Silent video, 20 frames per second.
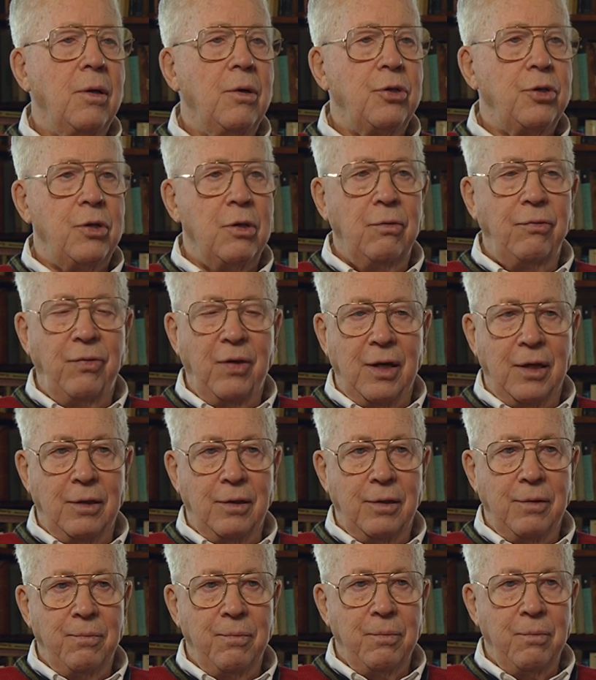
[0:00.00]

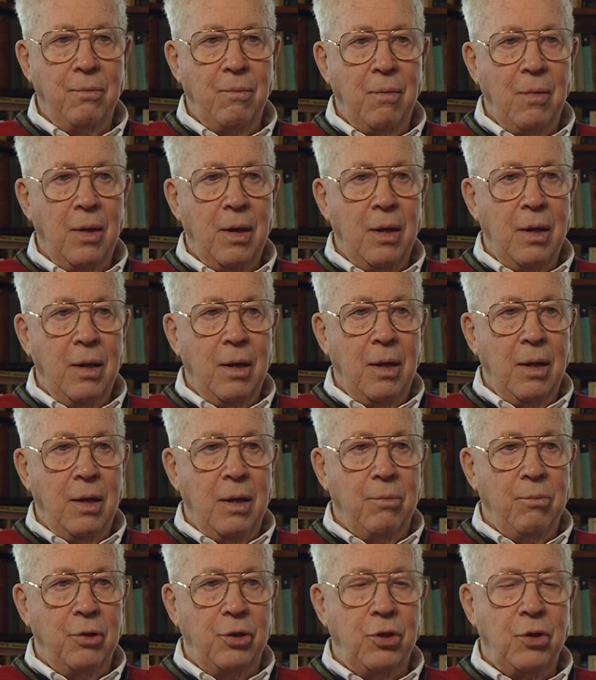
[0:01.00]
snowfield.
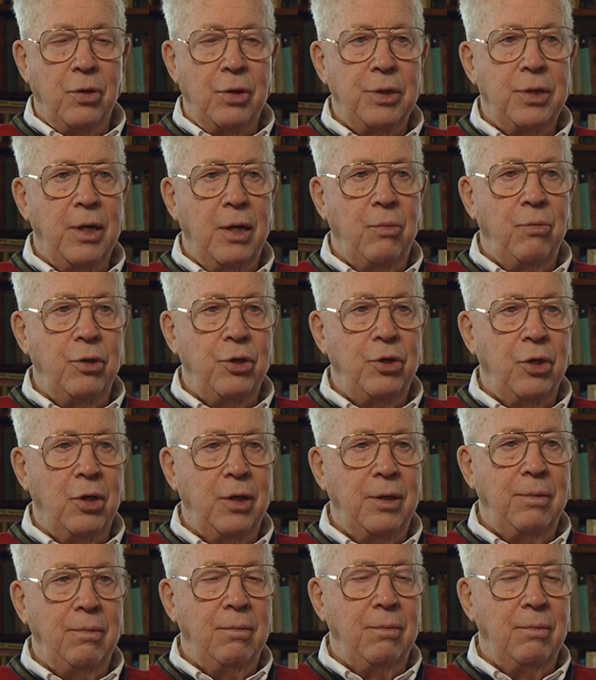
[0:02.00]
McJury said we should.